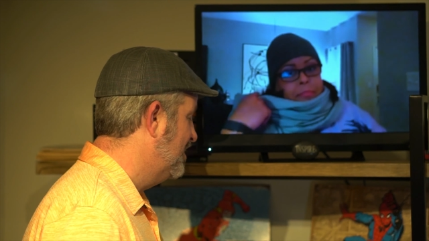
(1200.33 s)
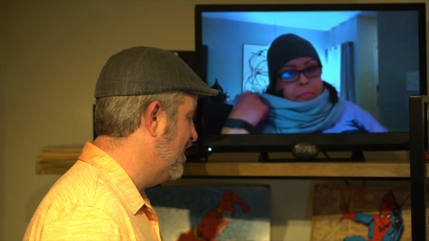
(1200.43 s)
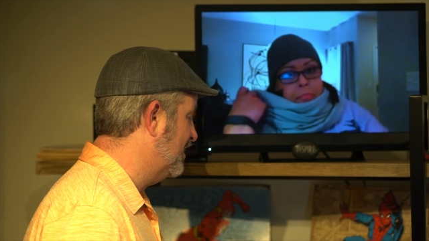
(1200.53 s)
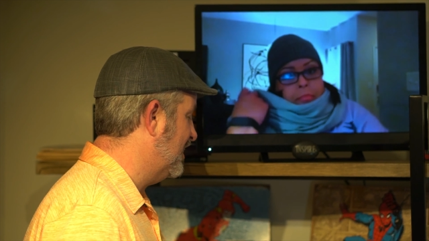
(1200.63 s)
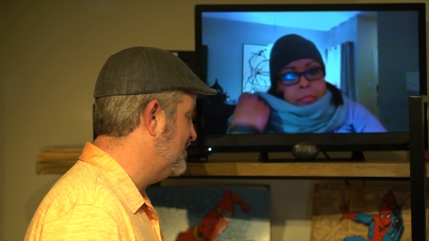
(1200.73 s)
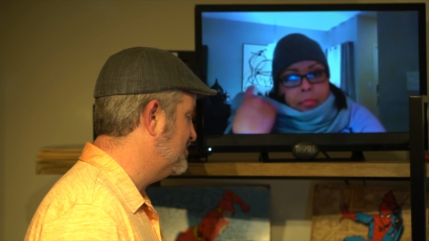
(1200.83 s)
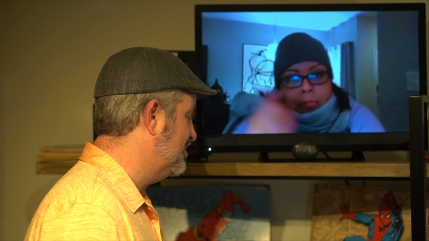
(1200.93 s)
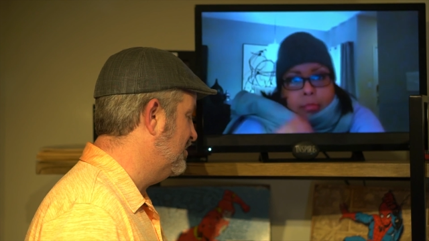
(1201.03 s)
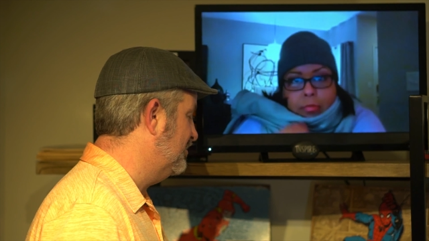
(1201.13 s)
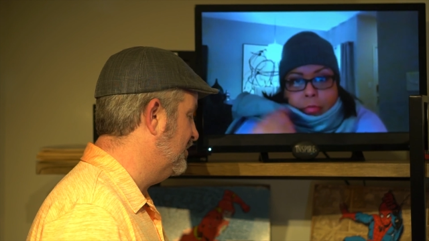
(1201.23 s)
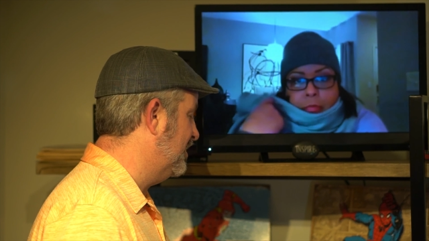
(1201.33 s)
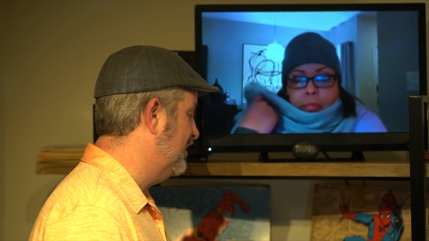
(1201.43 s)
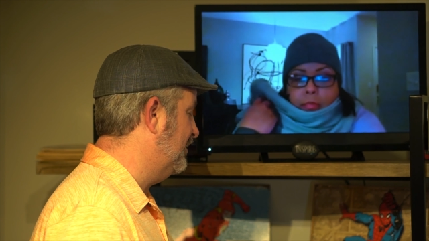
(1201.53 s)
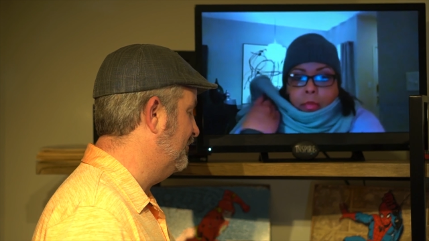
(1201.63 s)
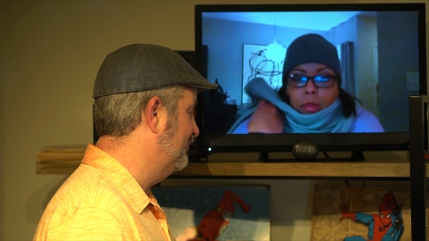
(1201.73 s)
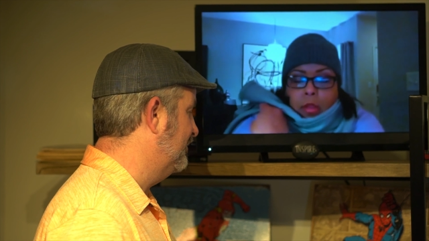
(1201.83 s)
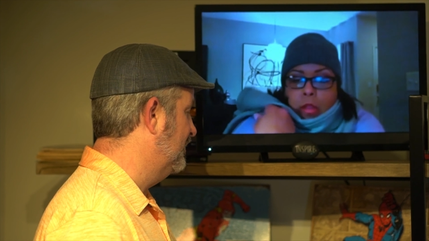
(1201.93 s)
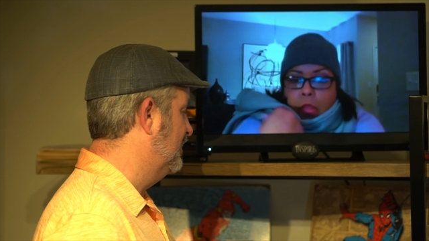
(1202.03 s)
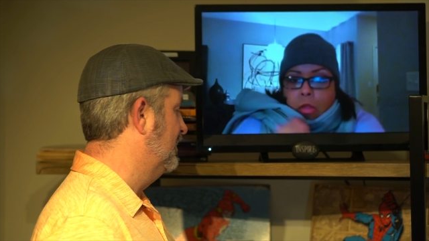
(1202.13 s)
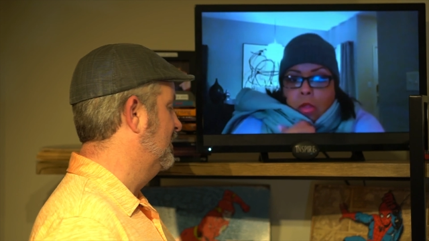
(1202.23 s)
Speaker 1: okay, so um,
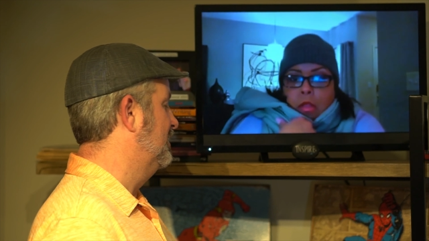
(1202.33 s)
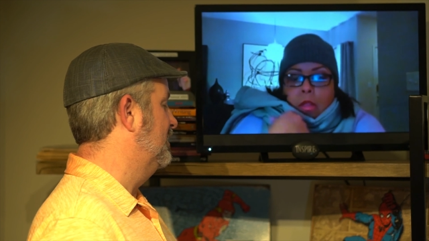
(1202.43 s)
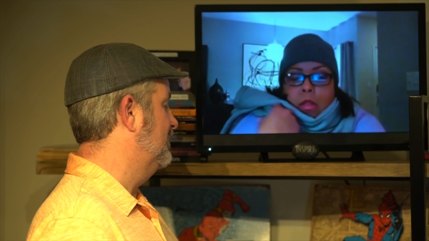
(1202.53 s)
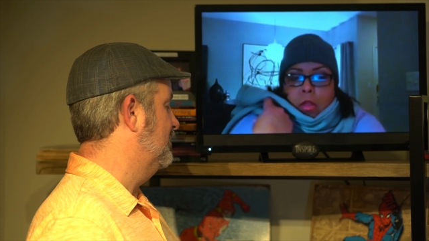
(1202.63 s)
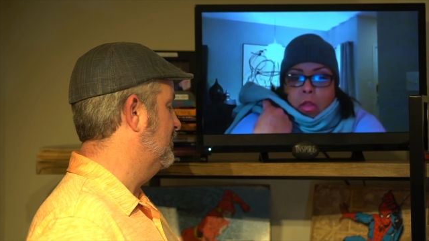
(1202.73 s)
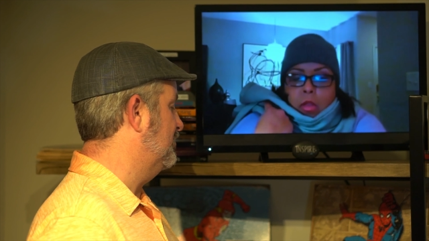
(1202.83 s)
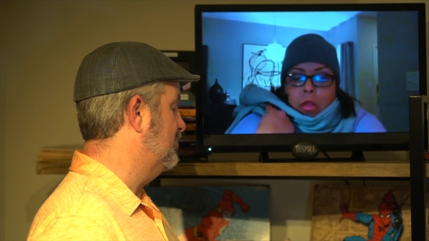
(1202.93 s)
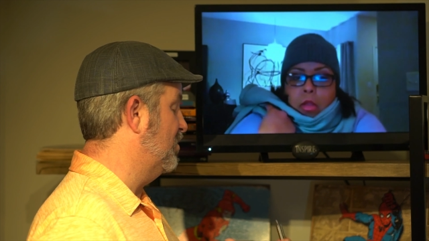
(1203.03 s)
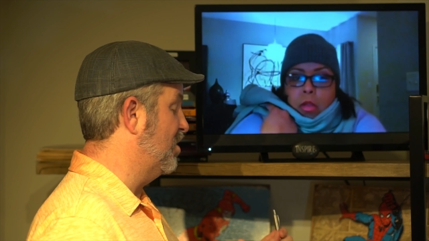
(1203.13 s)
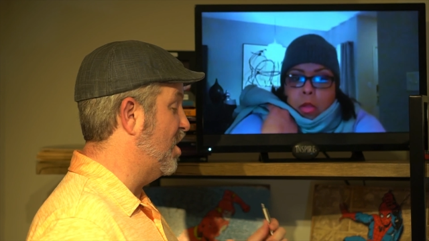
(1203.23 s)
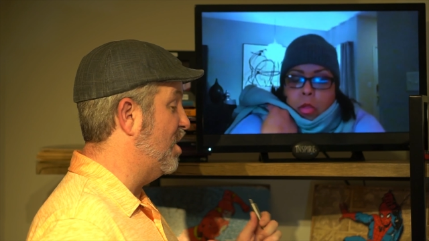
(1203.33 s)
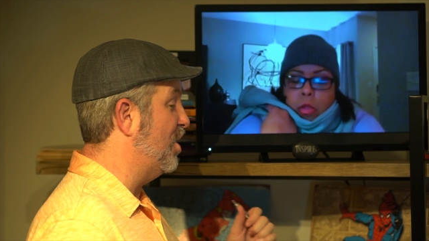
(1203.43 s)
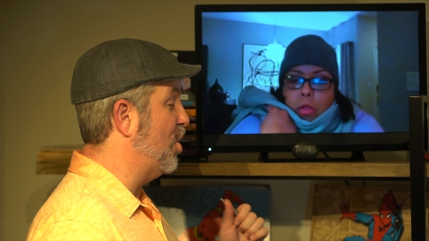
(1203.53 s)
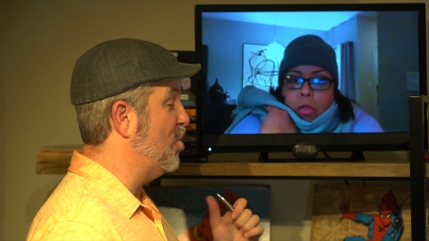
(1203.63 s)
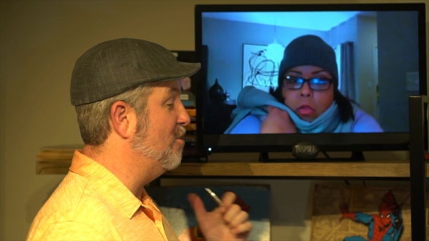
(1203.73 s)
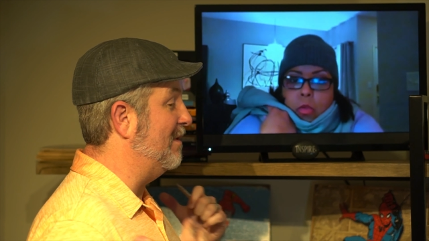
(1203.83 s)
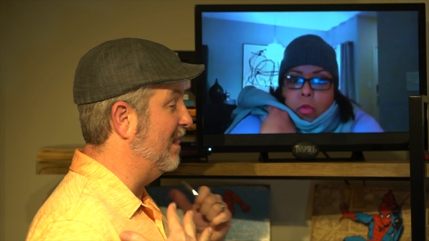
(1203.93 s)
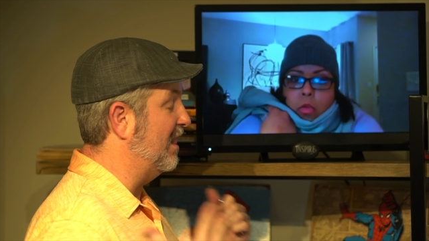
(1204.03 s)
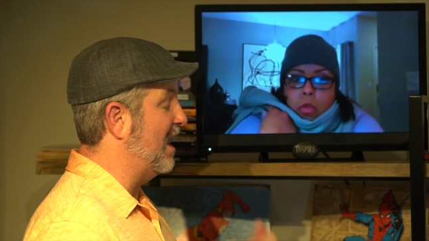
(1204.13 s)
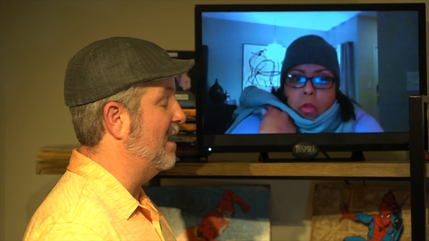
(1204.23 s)
we're all home a
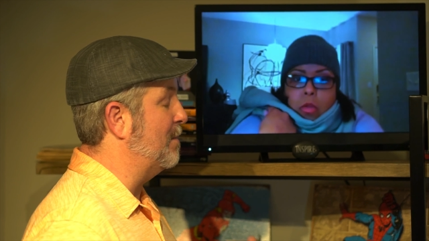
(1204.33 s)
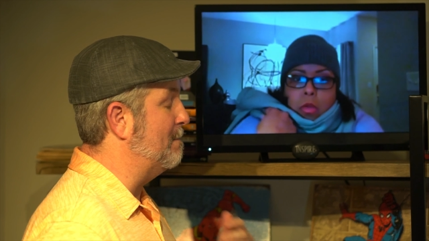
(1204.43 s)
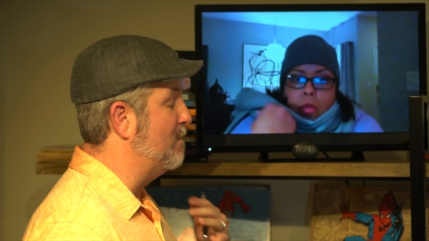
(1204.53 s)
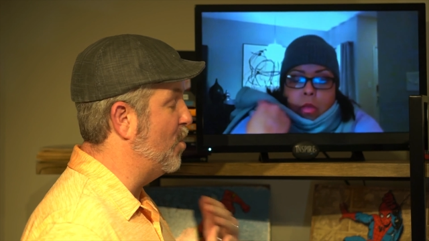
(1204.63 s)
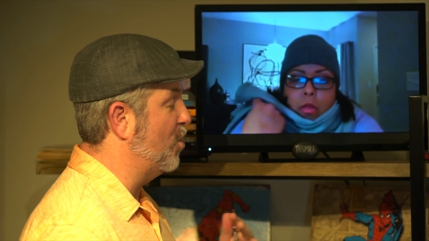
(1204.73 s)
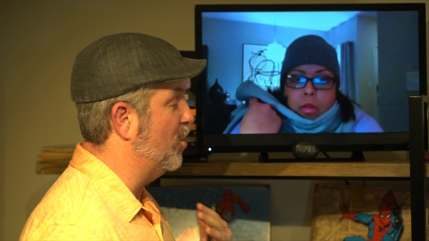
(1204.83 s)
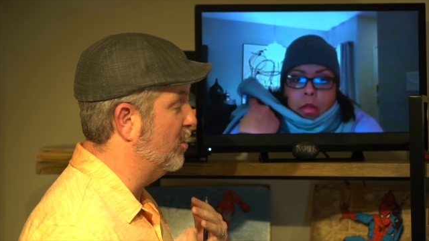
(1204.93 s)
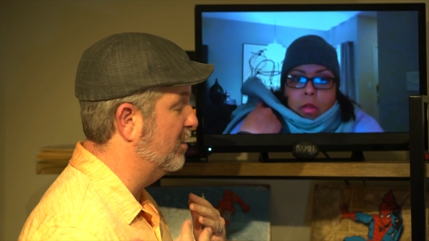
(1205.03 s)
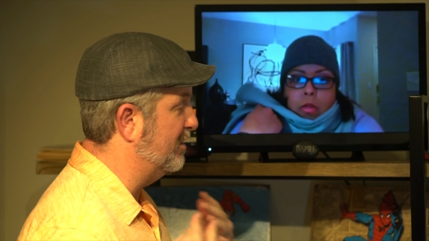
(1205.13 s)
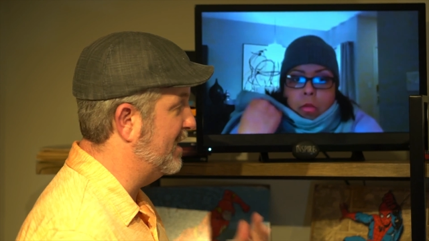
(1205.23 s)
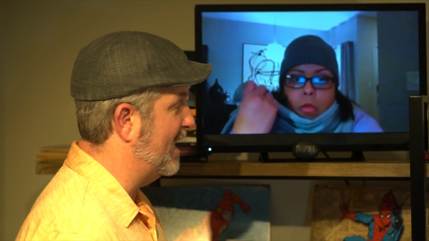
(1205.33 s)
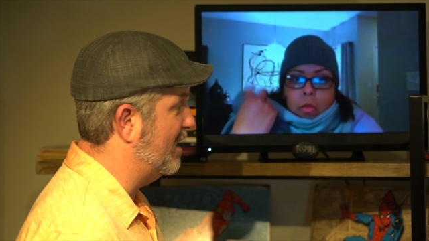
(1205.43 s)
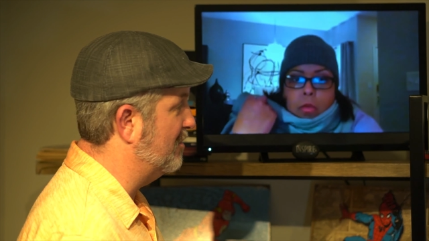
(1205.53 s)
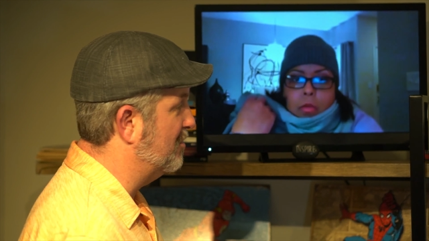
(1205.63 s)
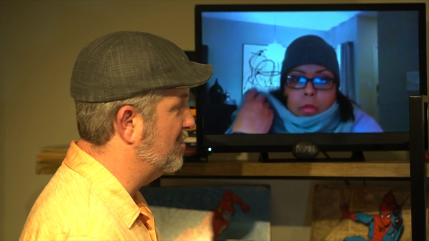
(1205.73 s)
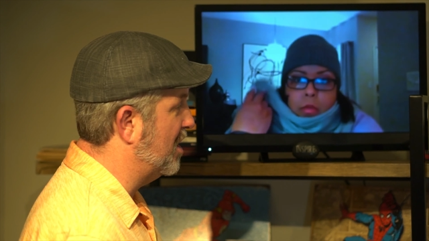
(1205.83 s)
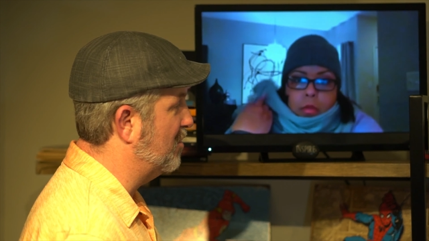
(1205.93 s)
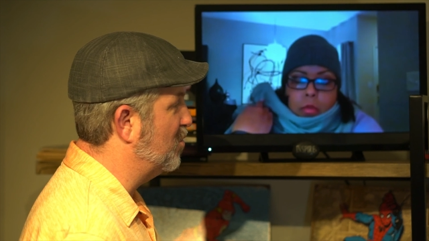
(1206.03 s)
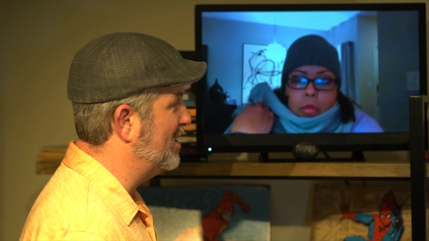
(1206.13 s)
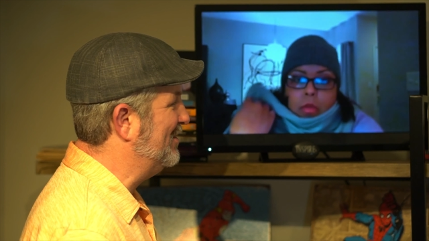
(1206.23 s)
lot more now.
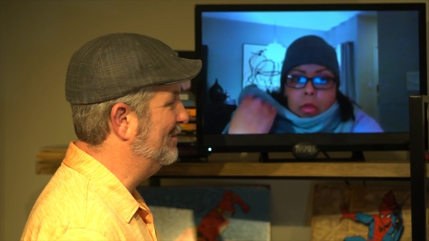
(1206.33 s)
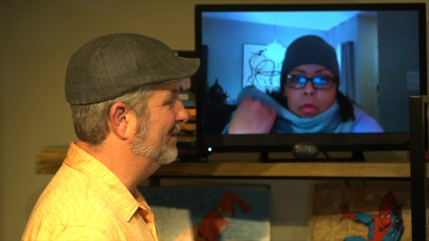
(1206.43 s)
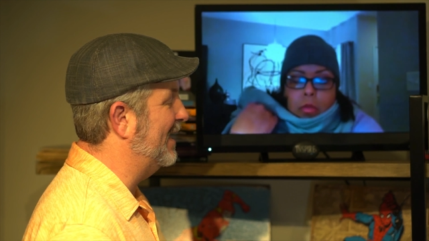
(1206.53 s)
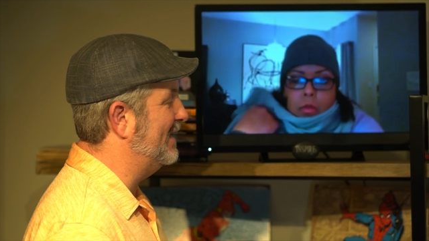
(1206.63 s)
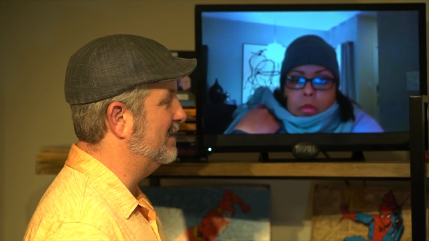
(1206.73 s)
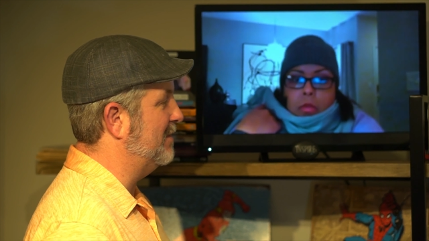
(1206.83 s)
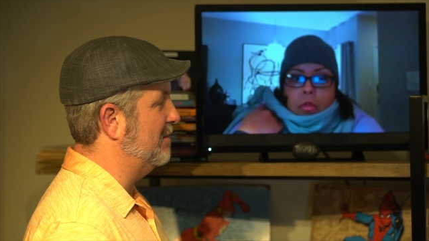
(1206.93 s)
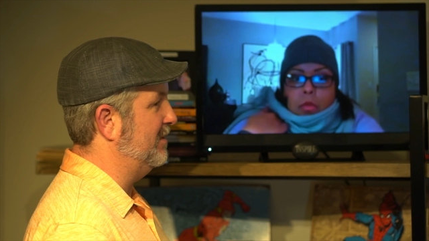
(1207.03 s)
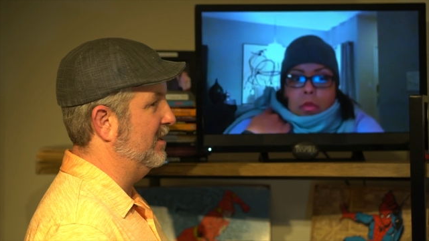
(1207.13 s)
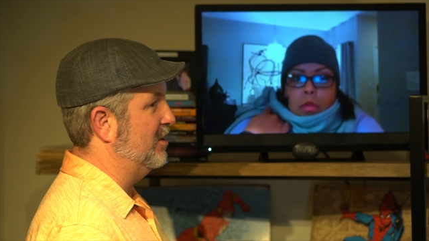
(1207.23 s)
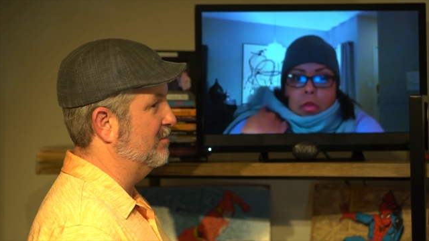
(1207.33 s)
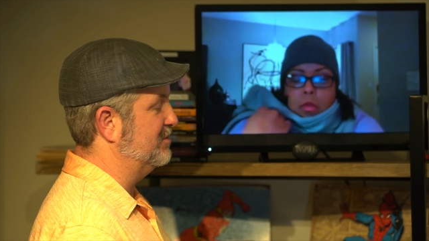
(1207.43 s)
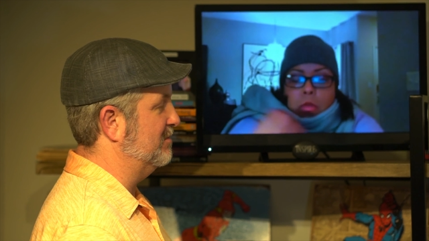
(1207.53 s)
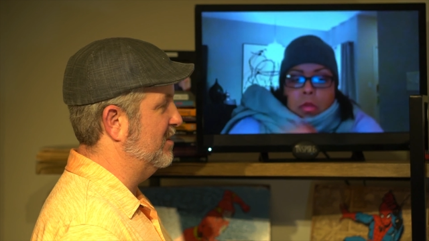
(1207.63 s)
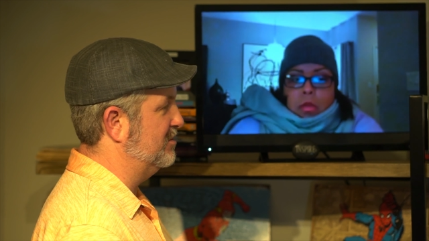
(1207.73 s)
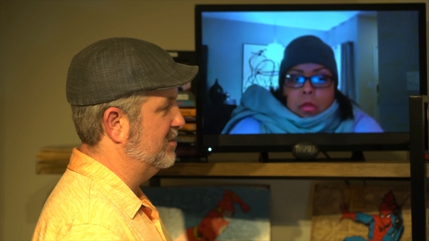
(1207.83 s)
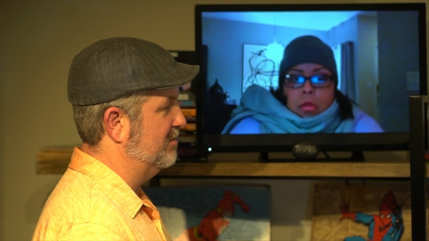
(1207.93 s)
Uh, what do you like about being home so much?